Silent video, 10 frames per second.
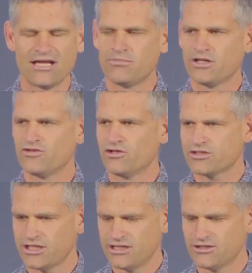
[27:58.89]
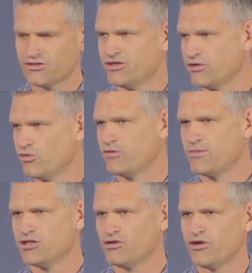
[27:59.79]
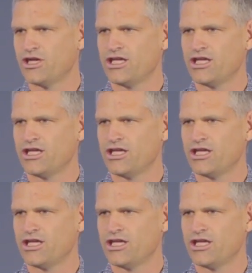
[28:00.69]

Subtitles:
But if you look in the Greek word metanoia,